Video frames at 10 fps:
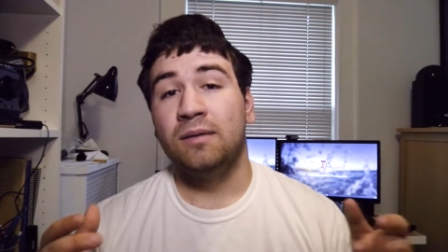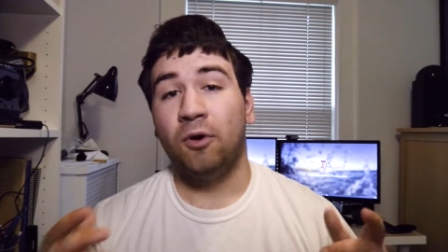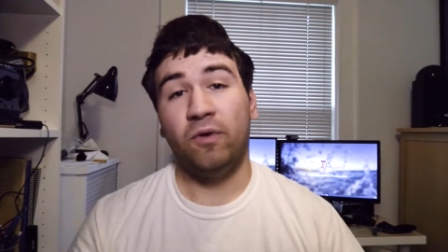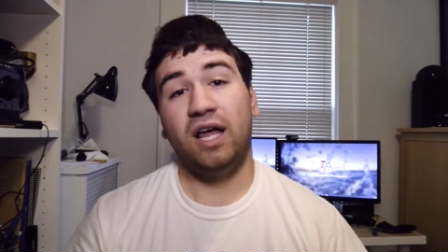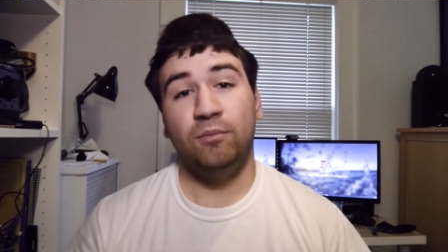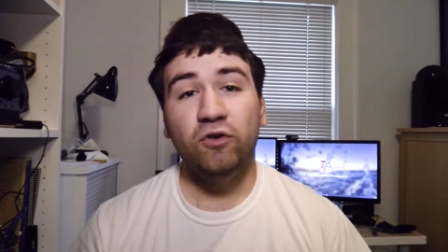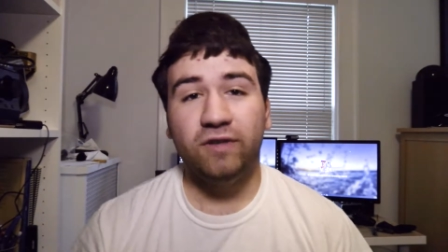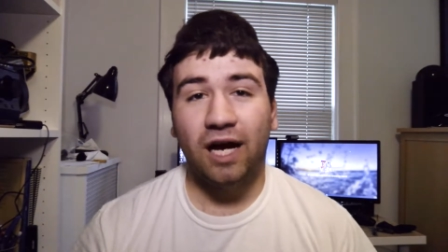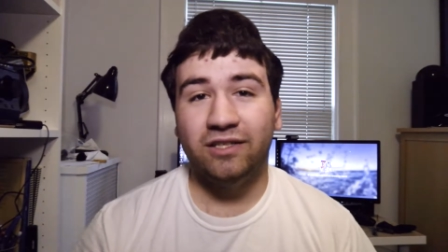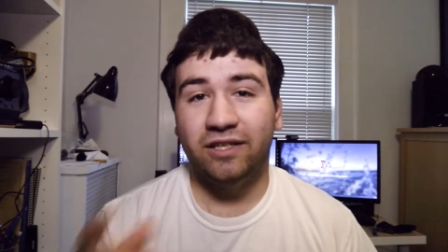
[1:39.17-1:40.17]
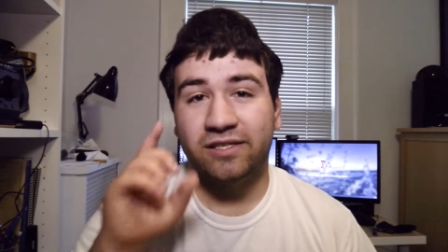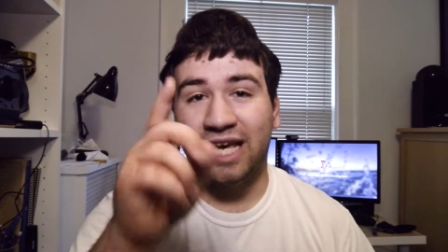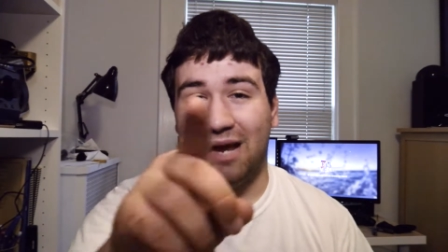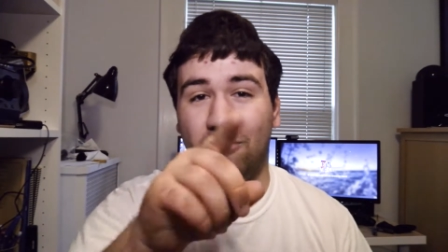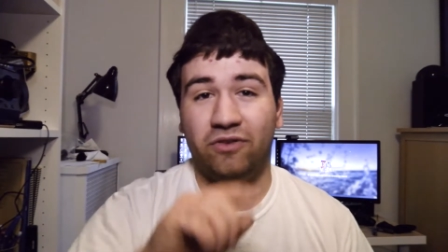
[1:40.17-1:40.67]
But when I moved on to this
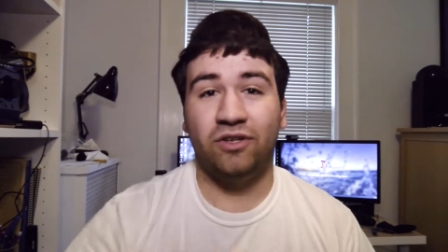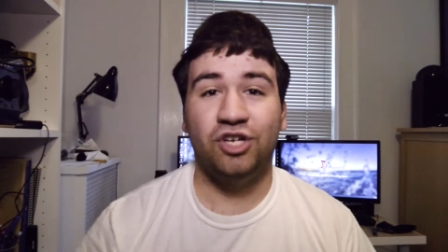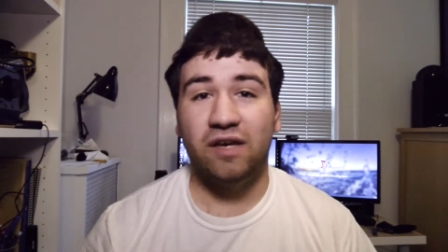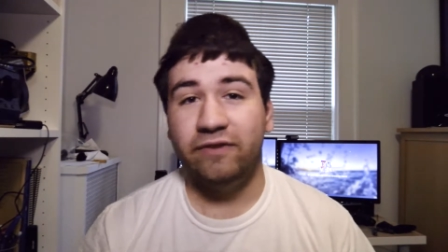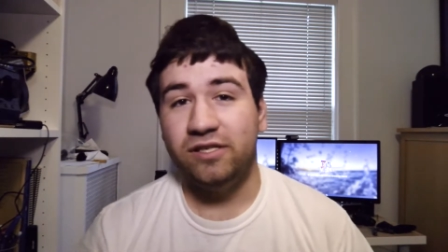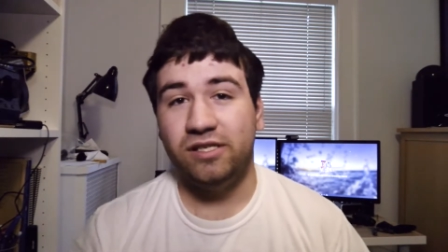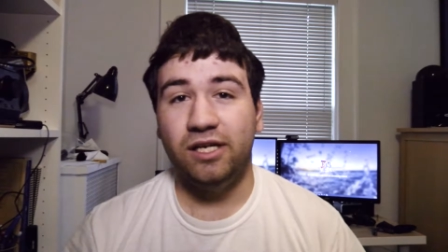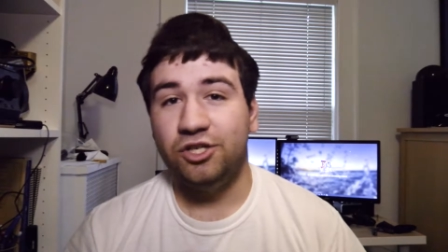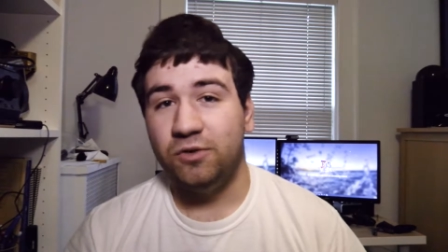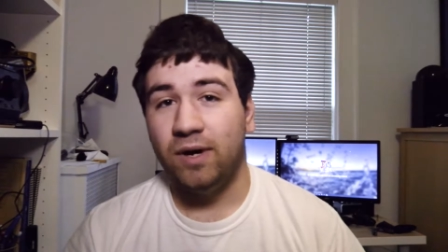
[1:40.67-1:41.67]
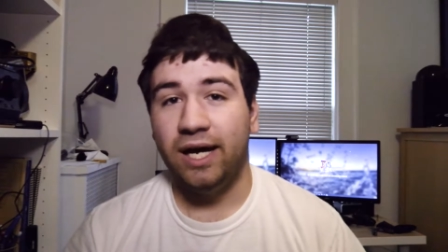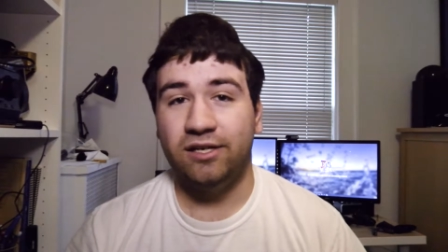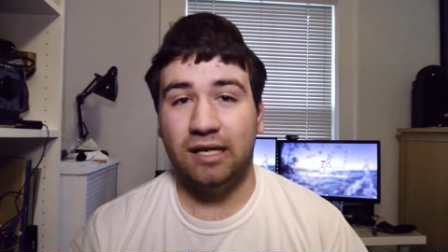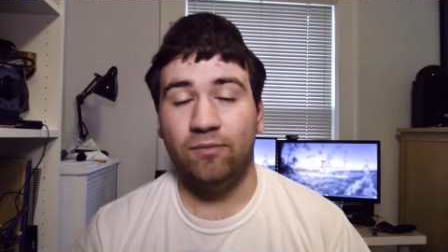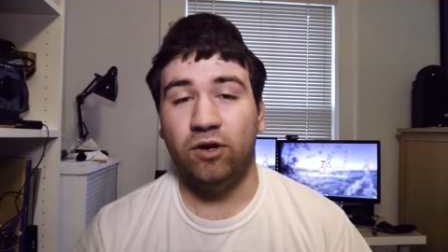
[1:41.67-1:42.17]
camera, the JVC
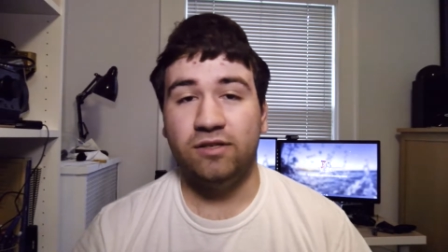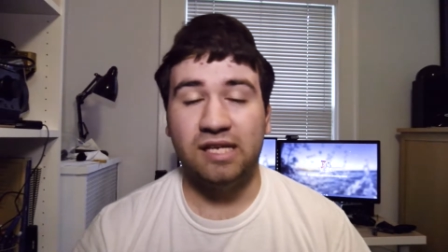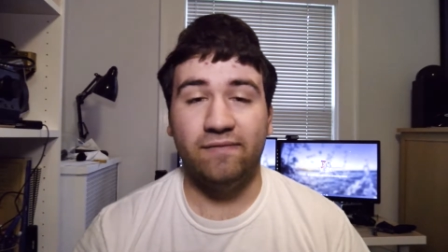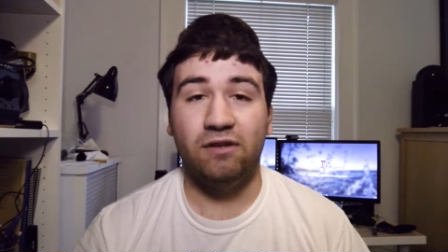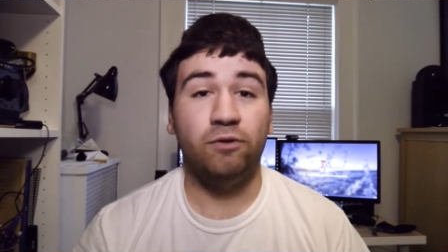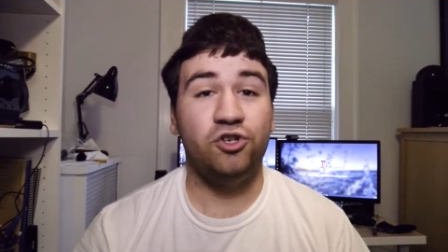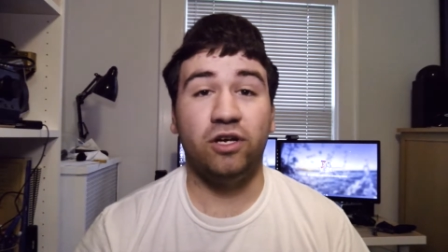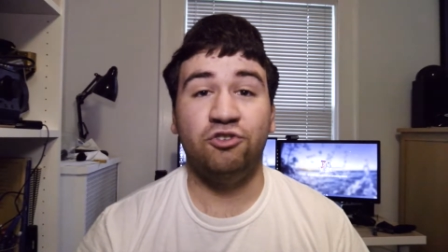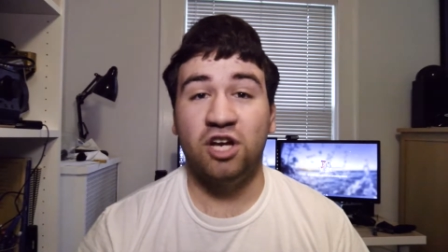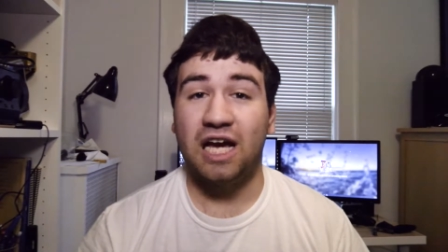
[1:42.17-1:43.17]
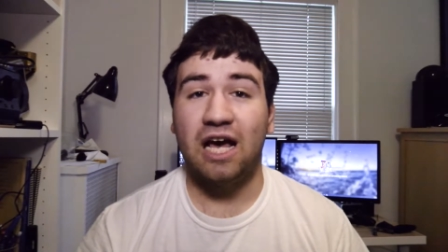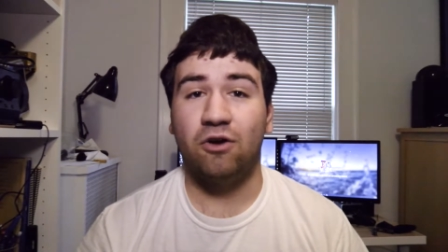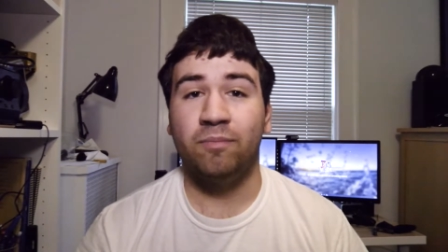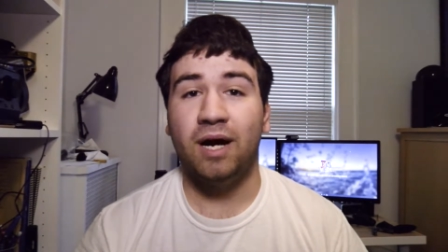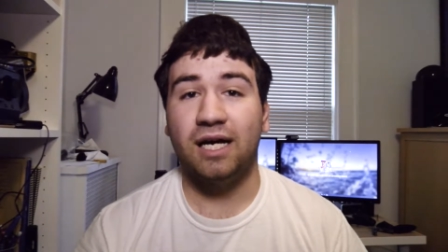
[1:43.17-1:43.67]
GYHM 170, which you can check out
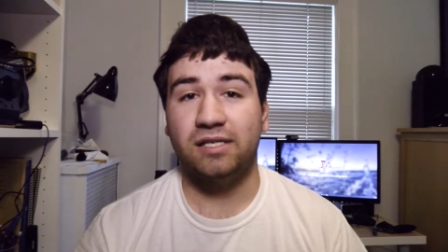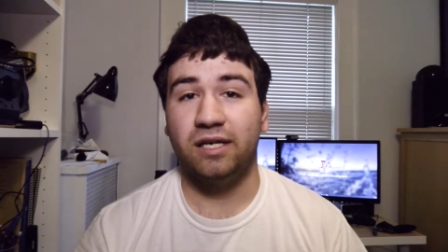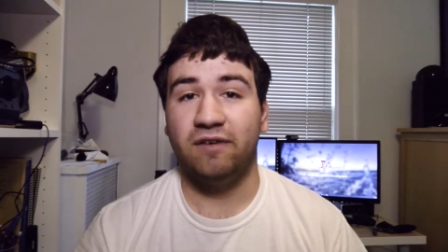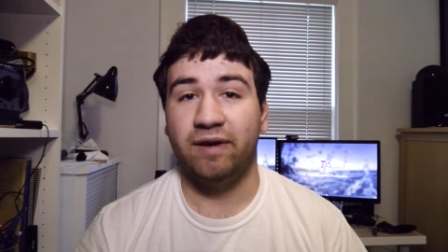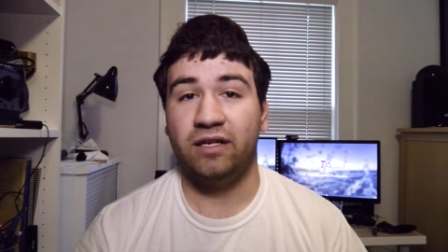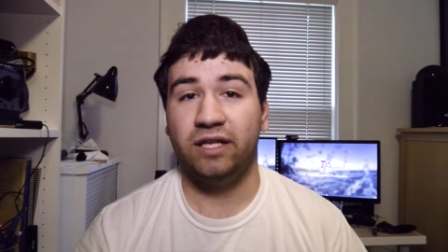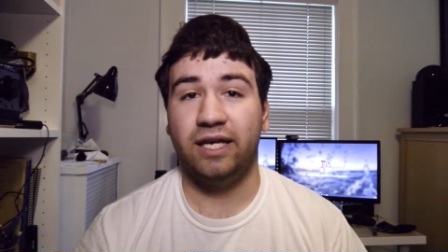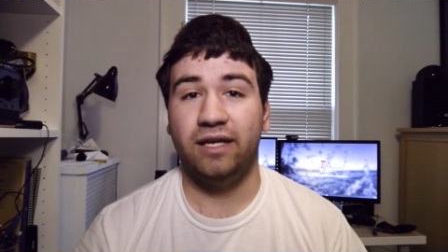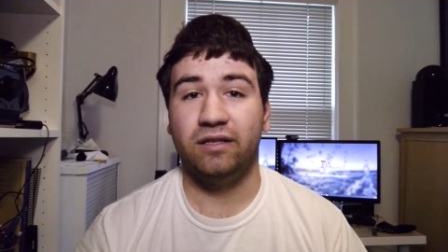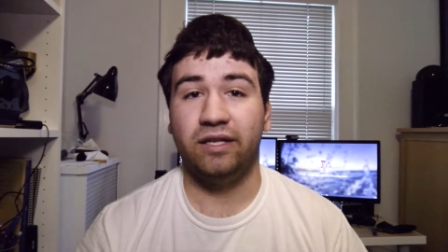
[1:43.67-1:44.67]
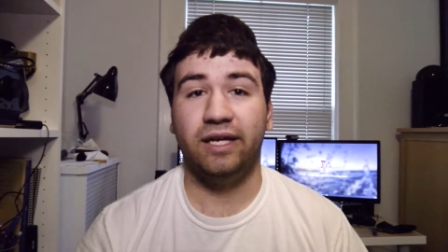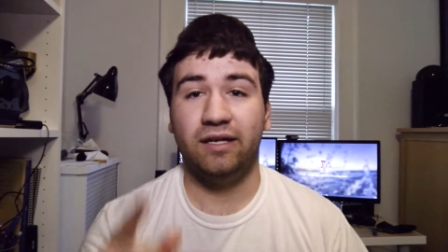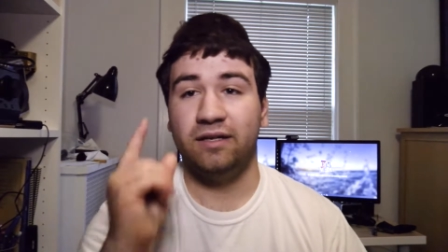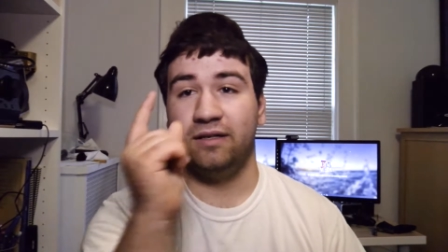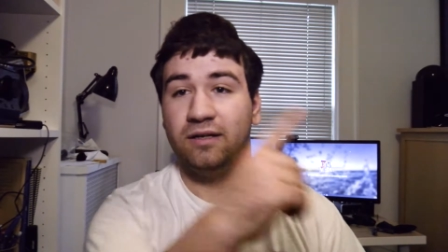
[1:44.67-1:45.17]
our unboxing of by clicking the
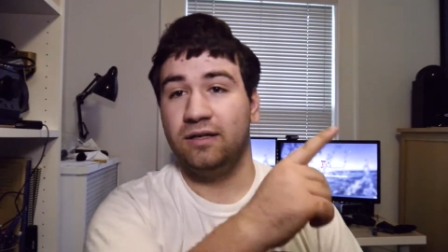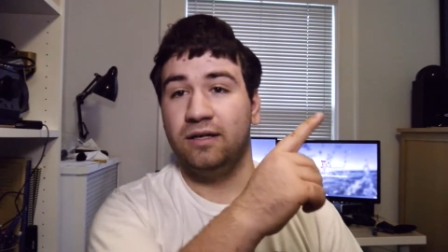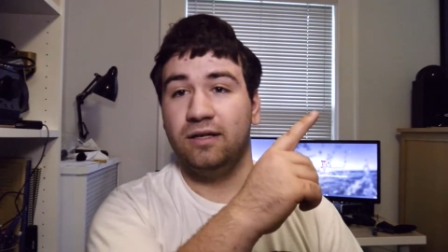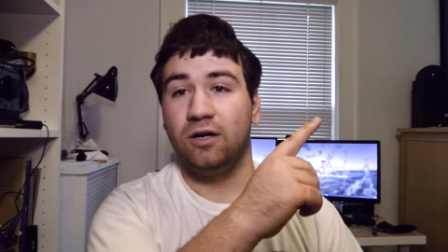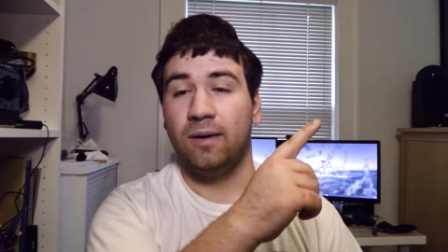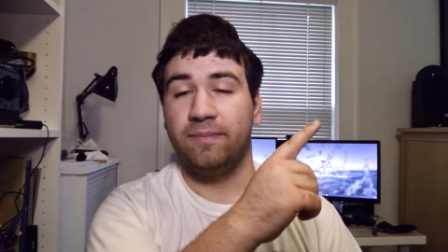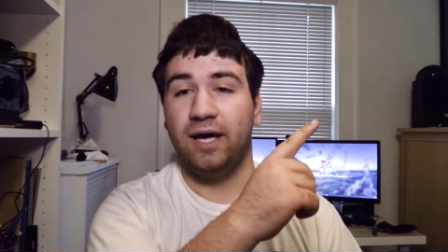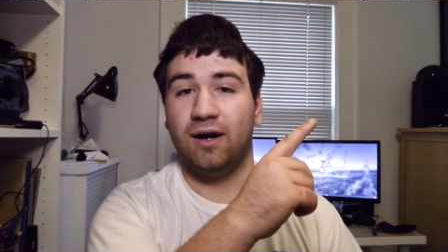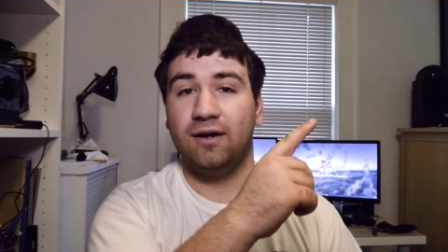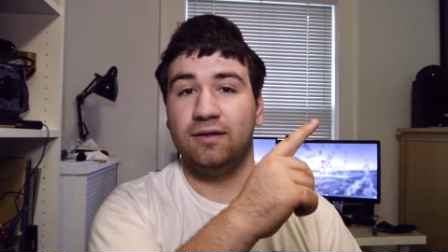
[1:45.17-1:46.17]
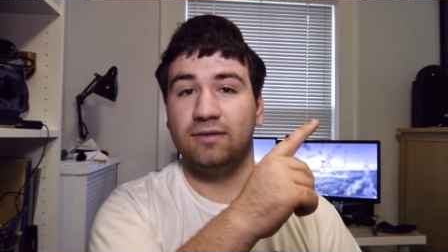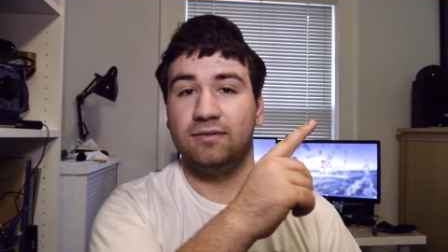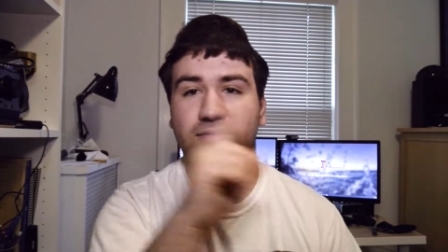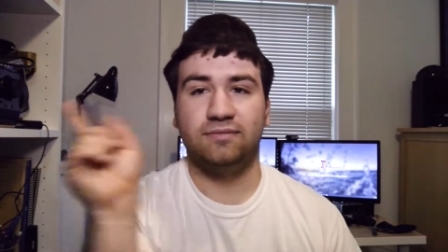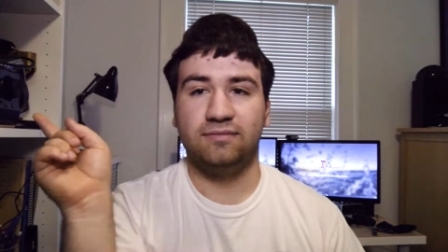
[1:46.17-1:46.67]
link up there,
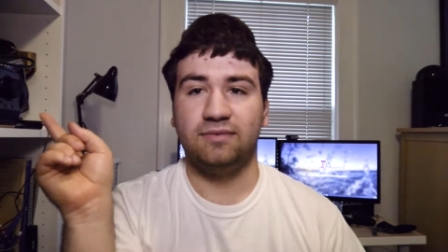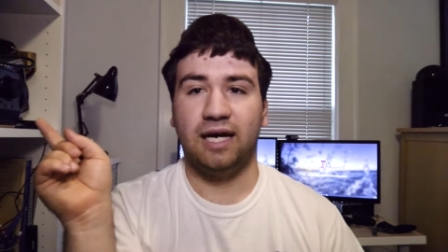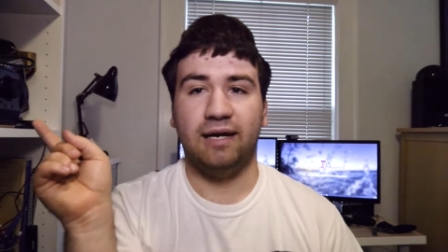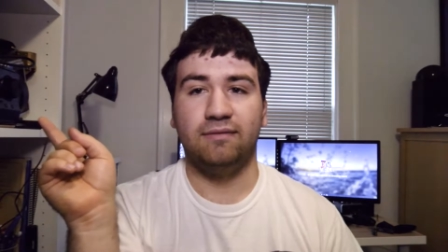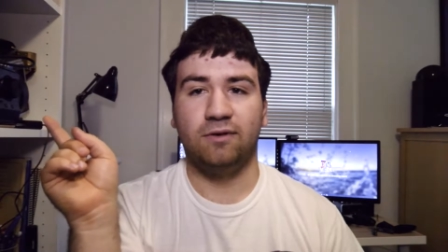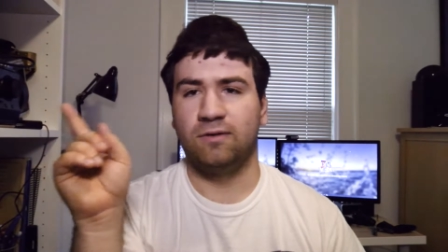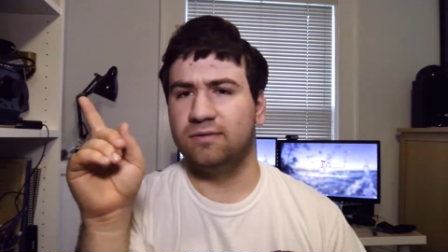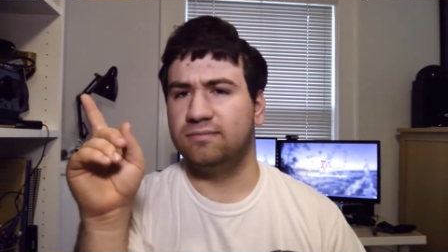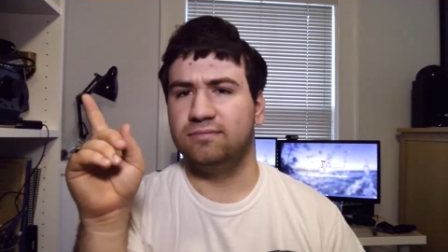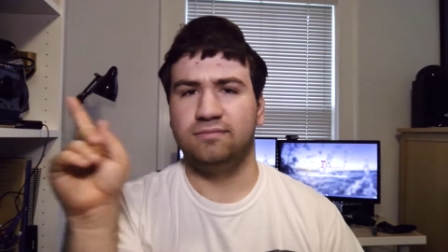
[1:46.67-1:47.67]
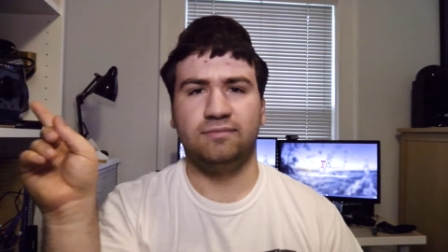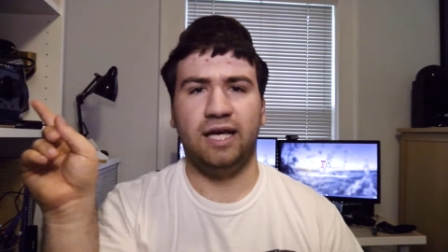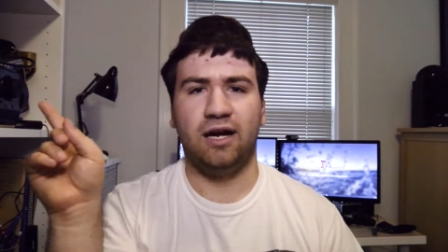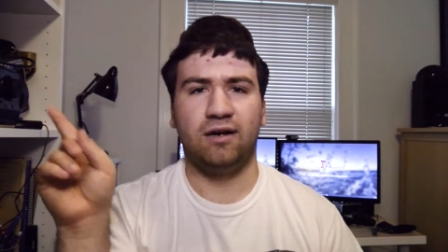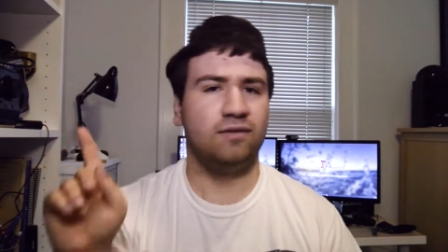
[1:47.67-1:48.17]
or
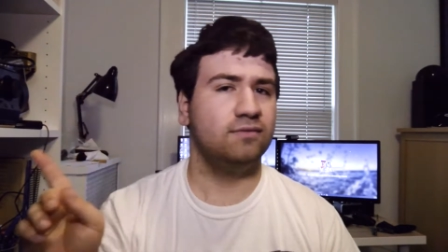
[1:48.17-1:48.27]
there,